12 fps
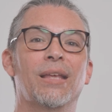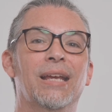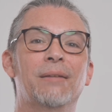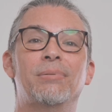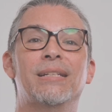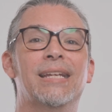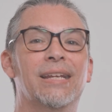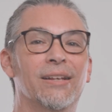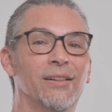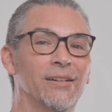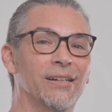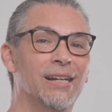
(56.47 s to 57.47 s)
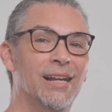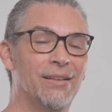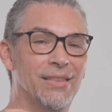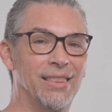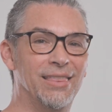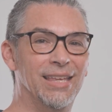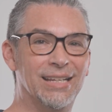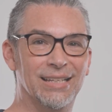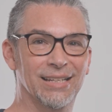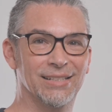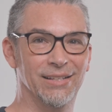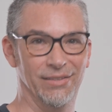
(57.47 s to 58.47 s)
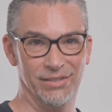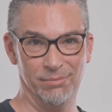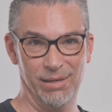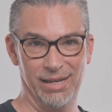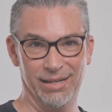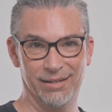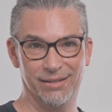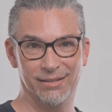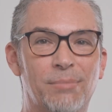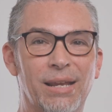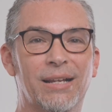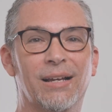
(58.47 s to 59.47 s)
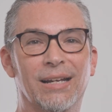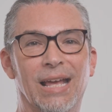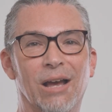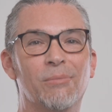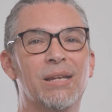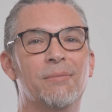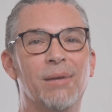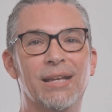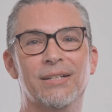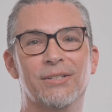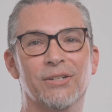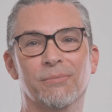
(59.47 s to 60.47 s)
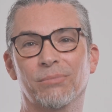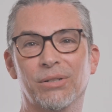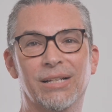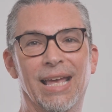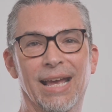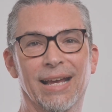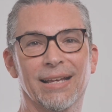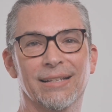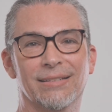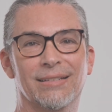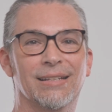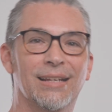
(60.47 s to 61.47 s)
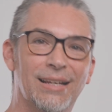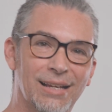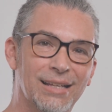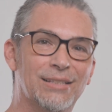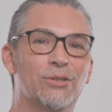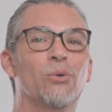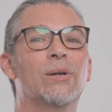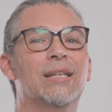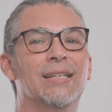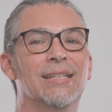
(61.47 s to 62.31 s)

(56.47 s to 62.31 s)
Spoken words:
In particular, the thickness of the spine. Depending on how many pages your book has, it's going to